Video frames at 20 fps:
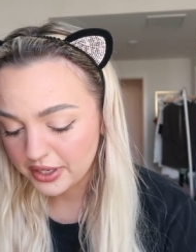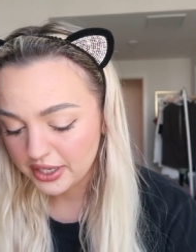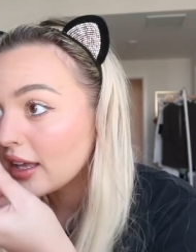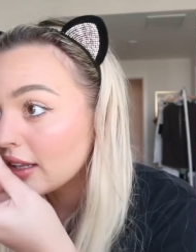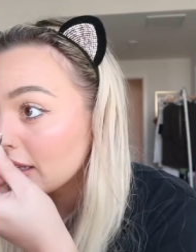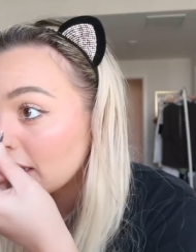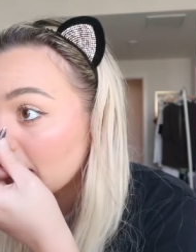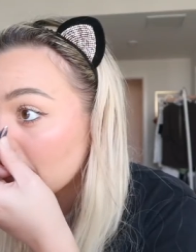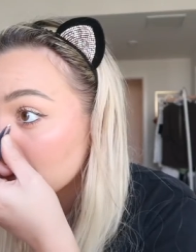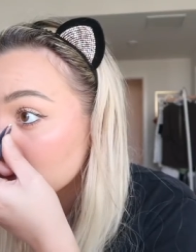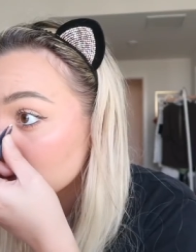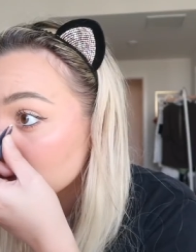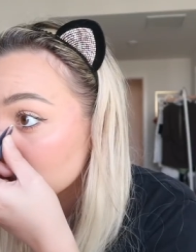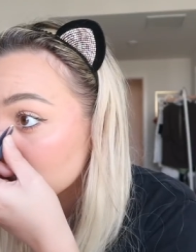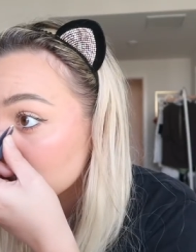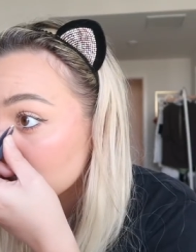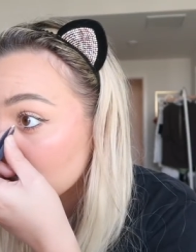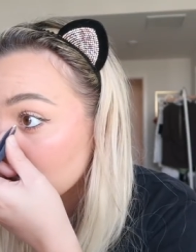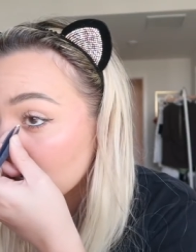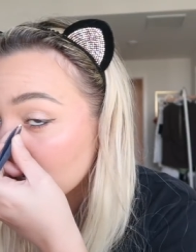And then I
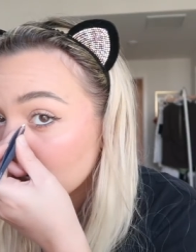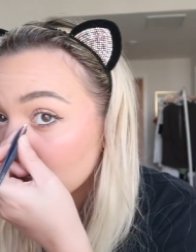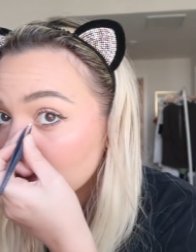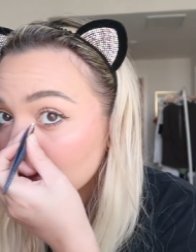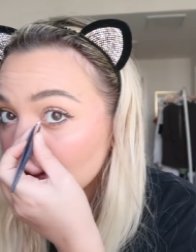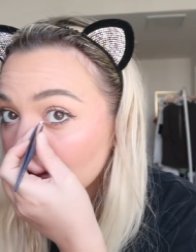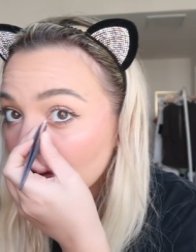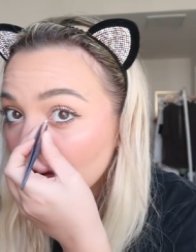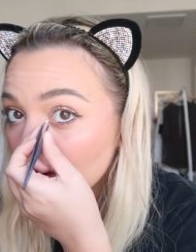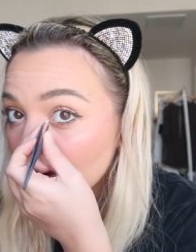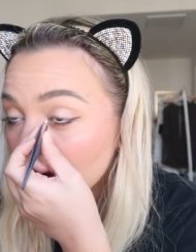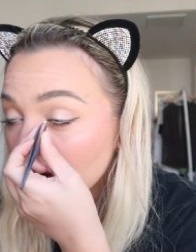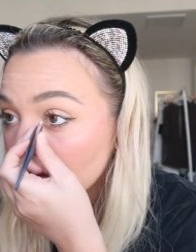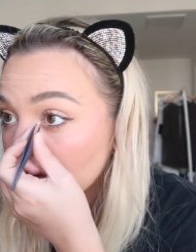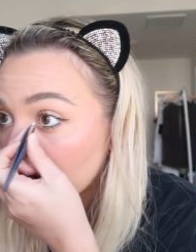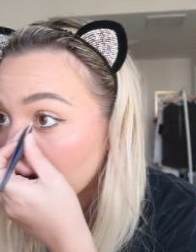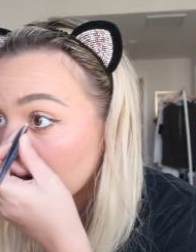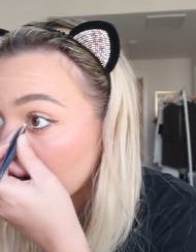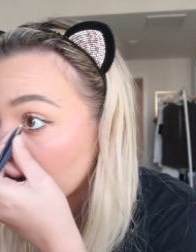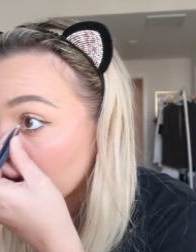just stick it in the corner of
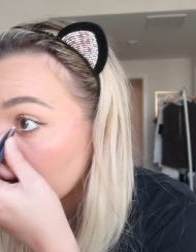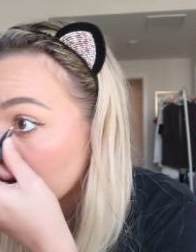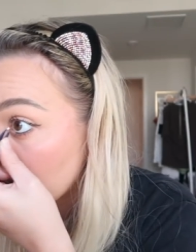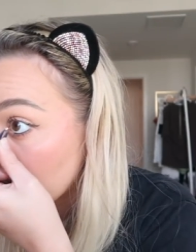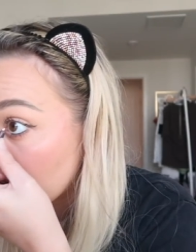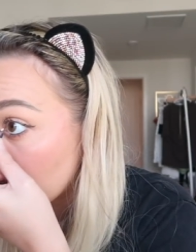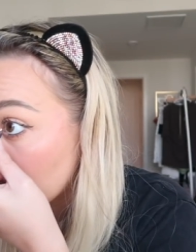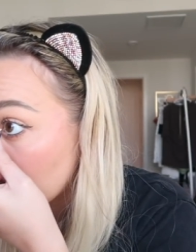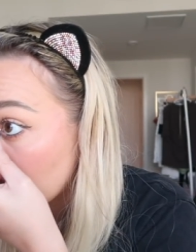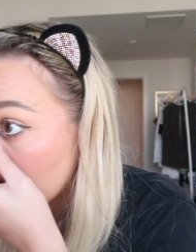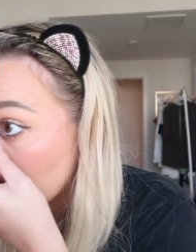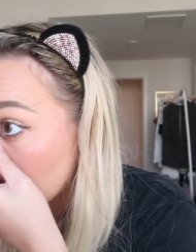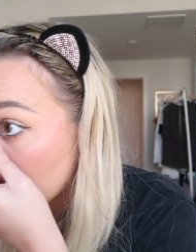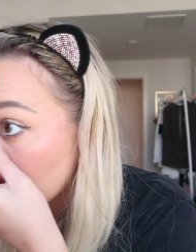my eye right here.